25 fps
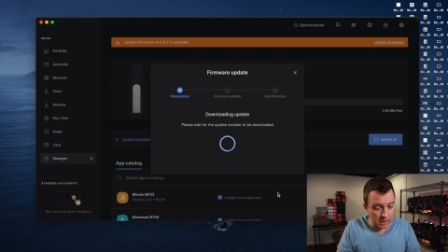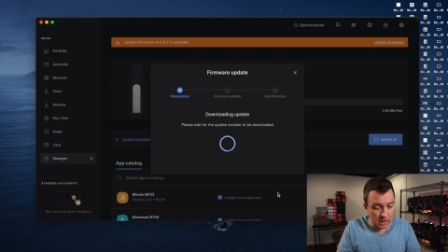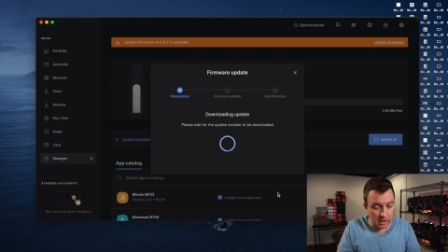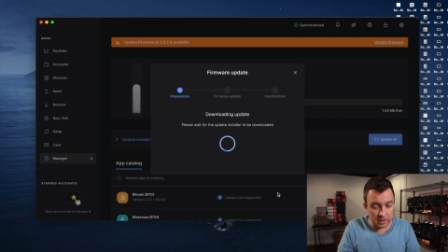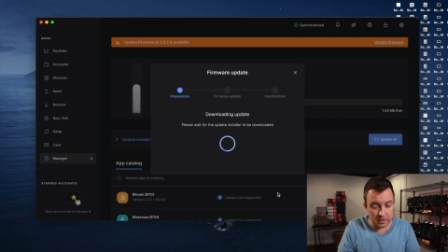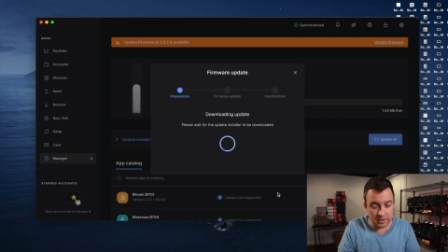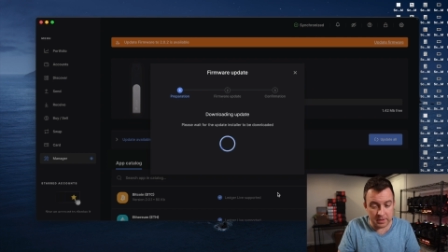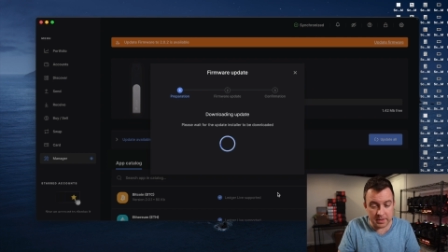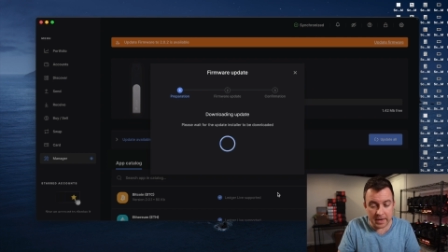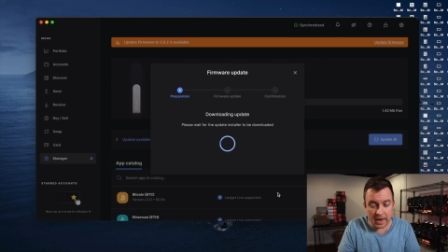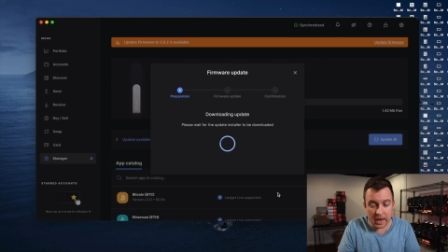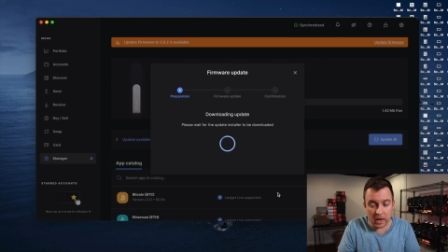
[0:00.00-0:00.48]

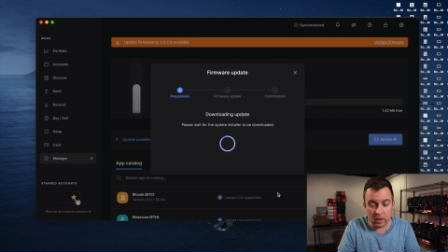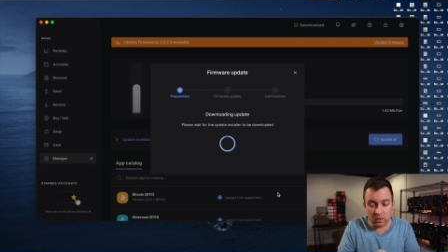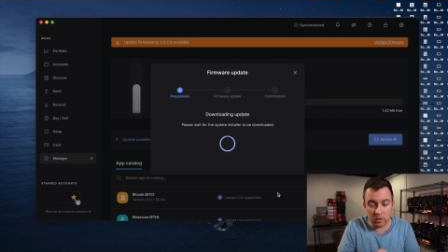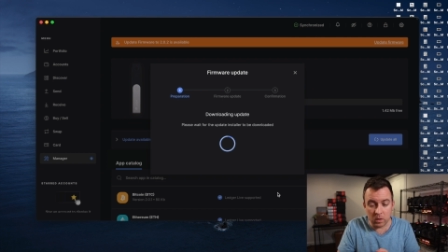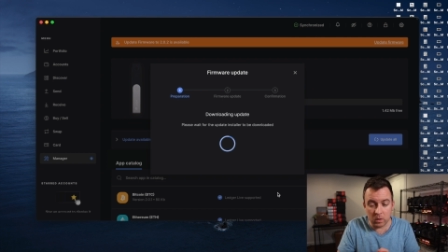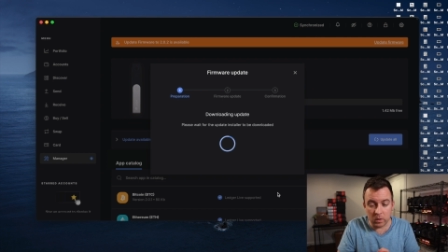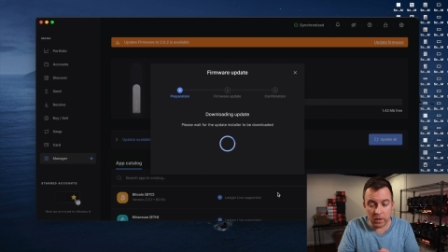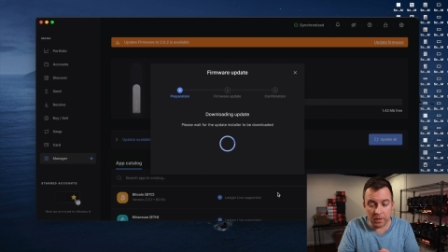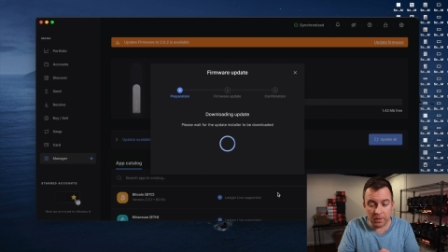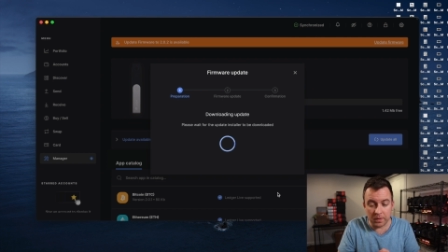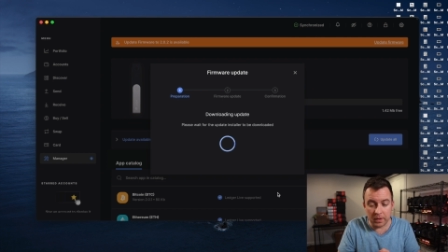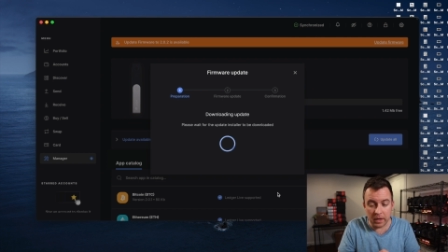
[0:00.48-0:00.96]
And it's
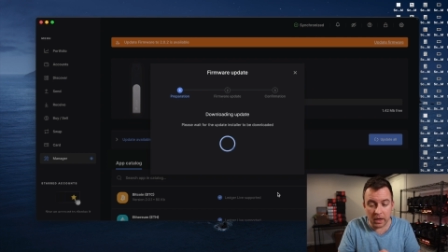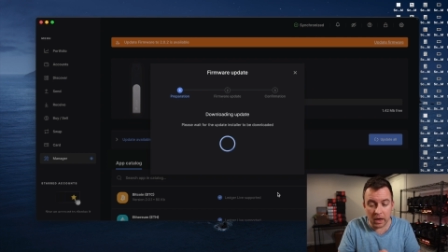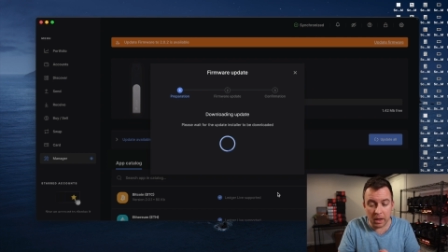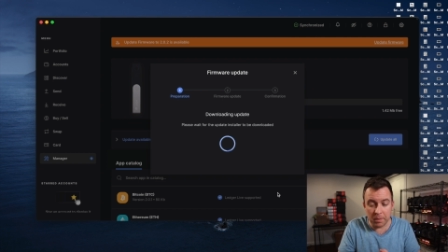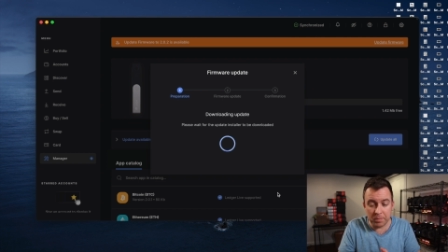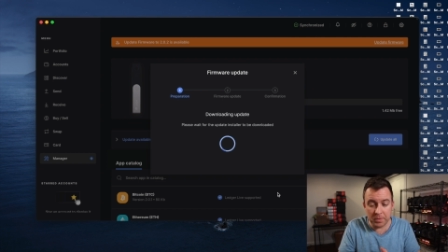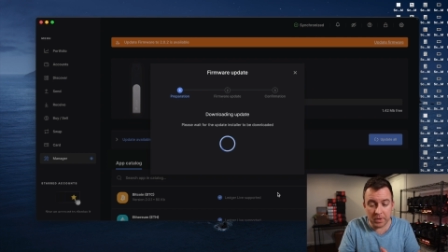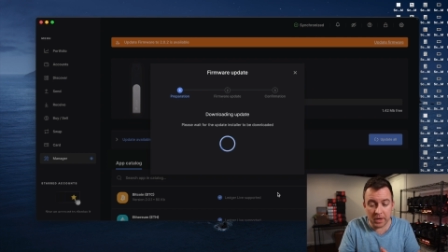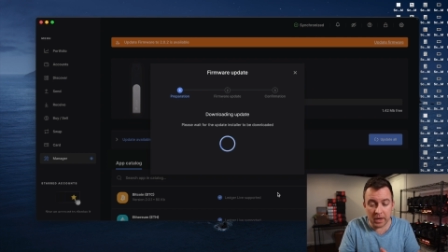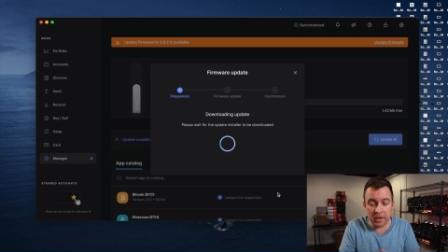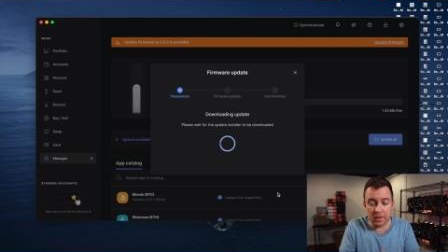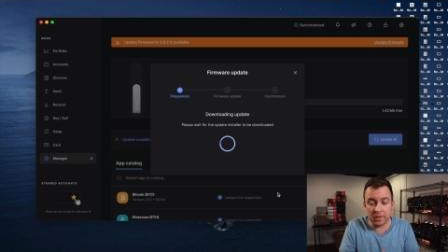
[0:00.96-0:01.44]
downloading the
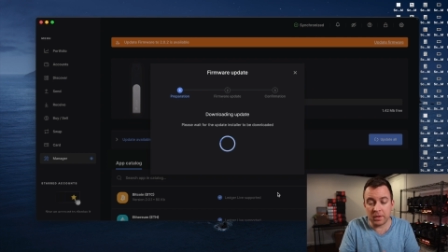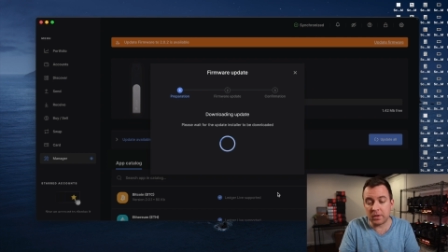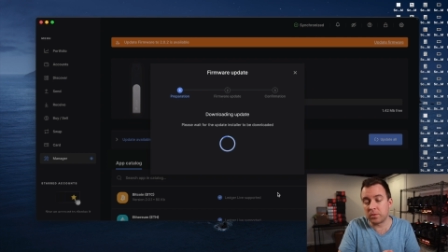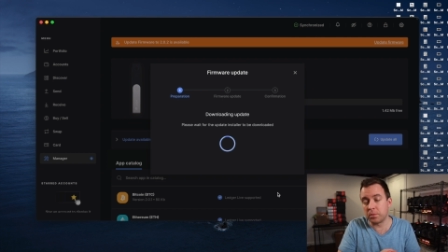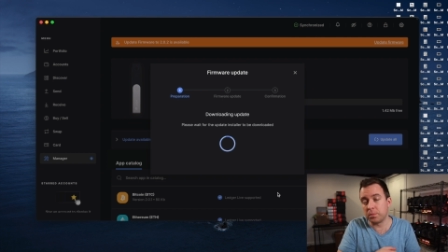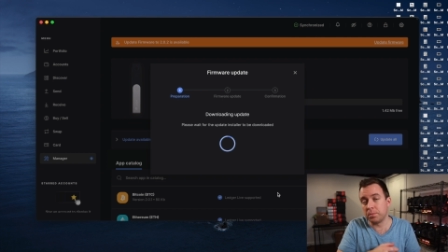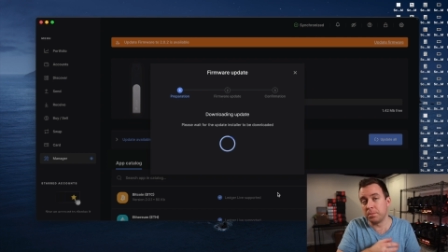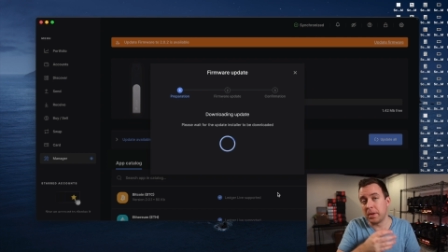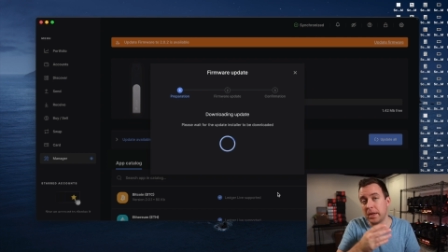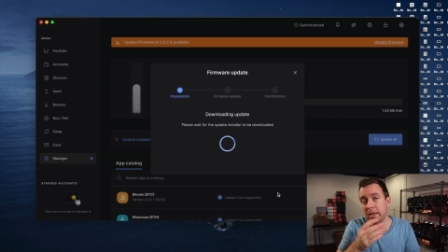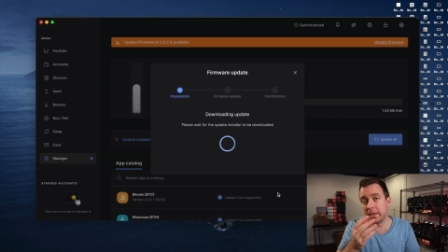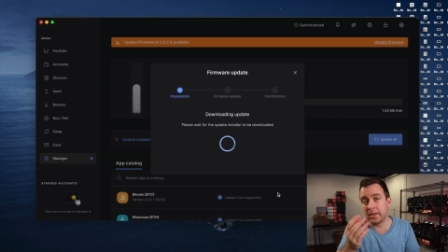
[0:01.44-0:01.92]
update.
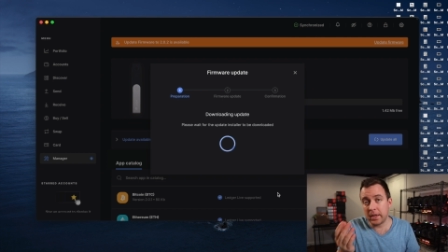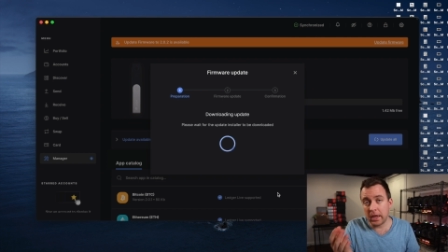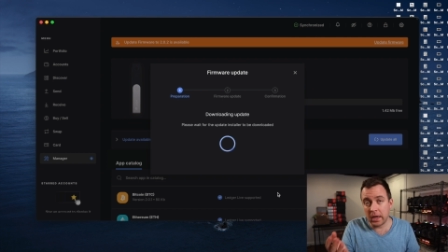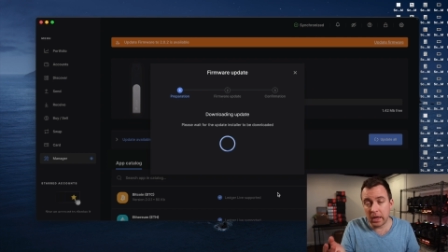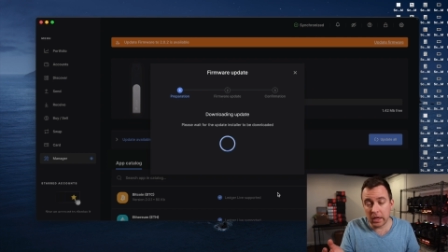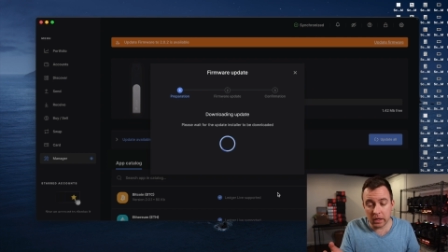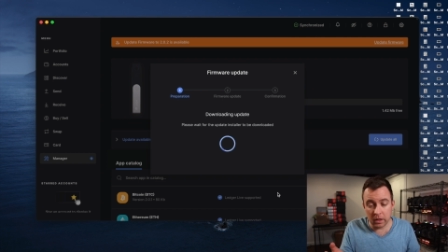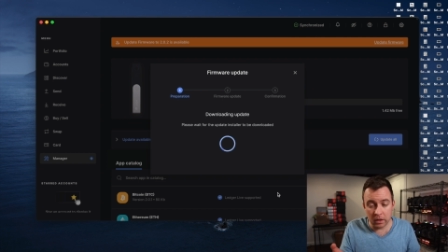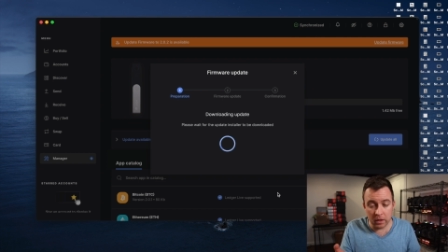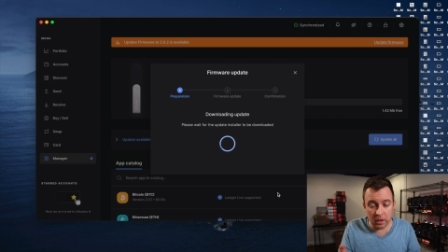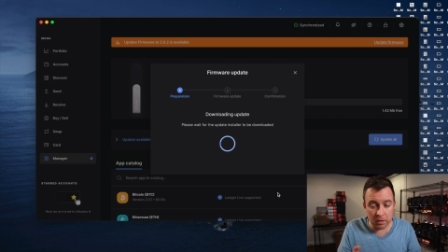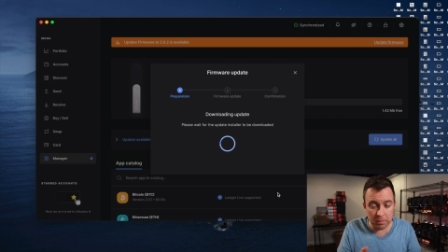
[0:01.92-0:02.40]
This may
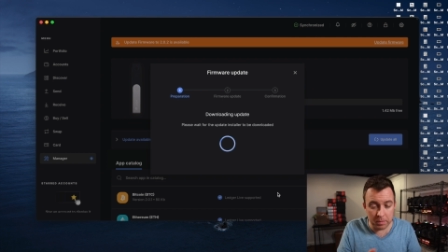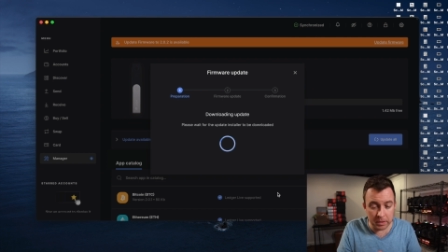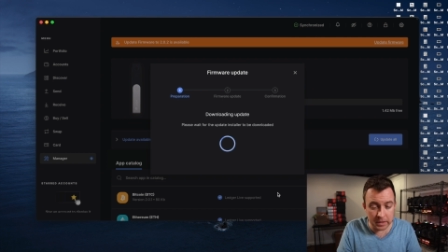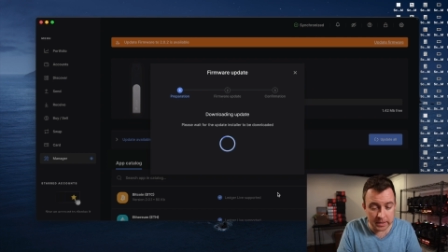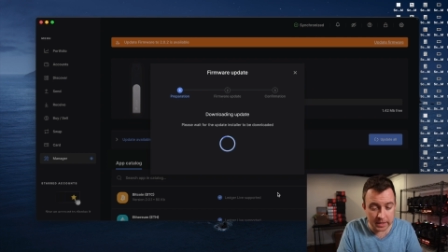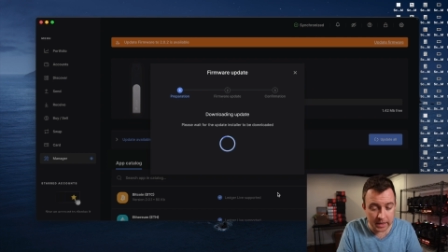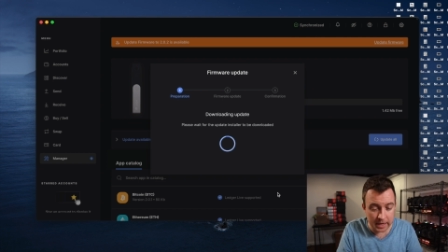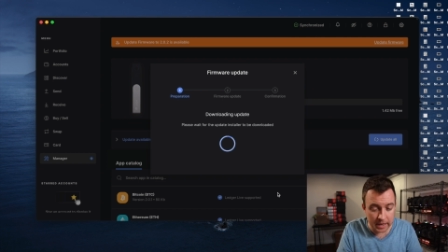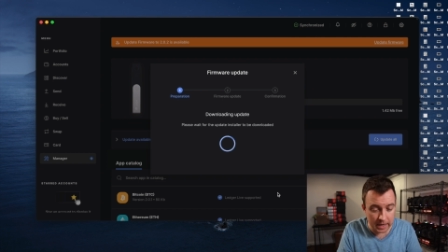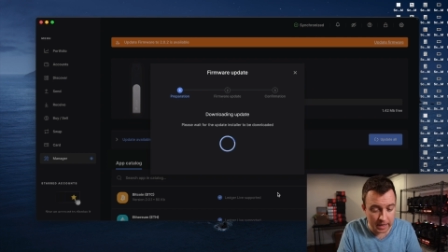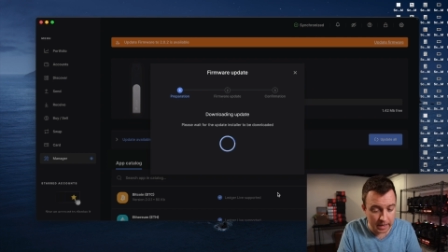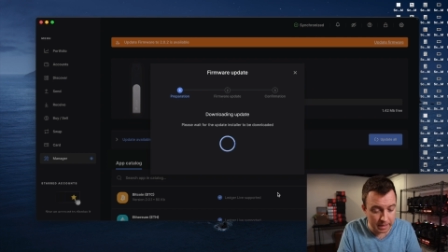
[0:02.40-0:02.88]
take a little bit
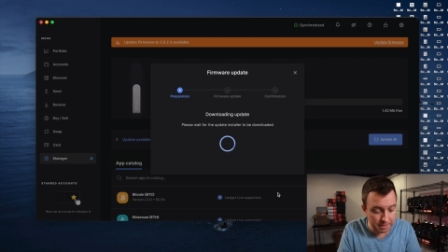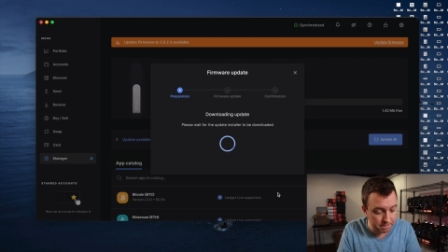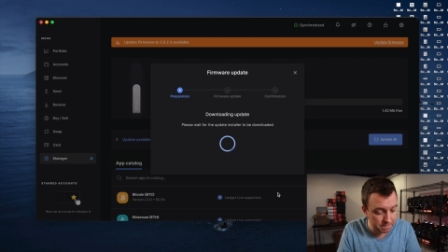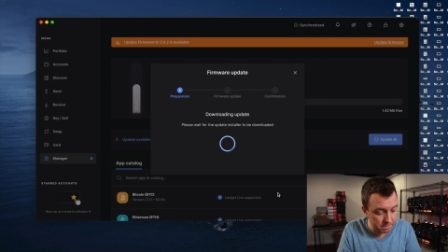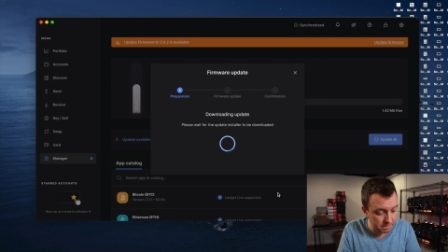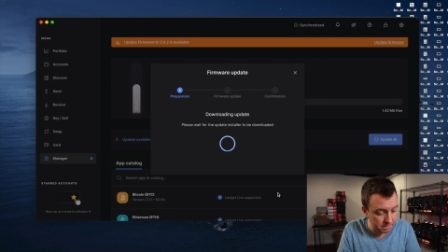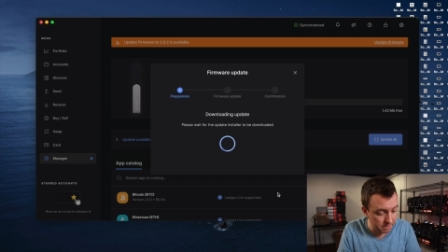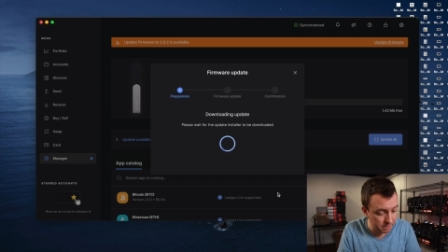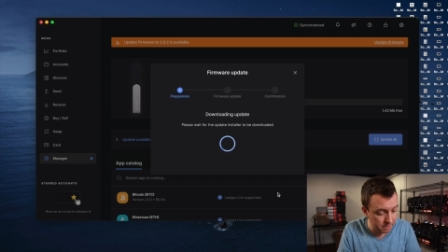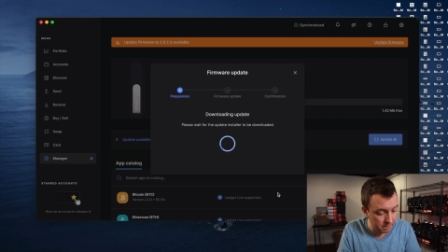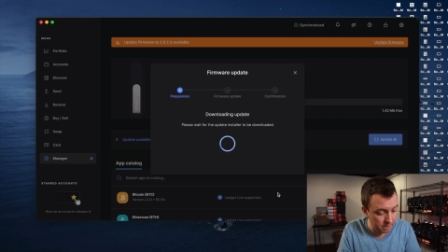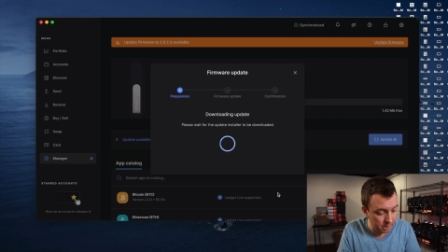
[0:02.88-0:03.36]
of
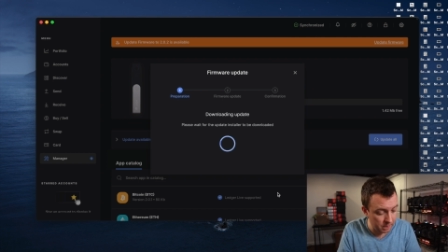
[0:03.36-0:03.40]
time.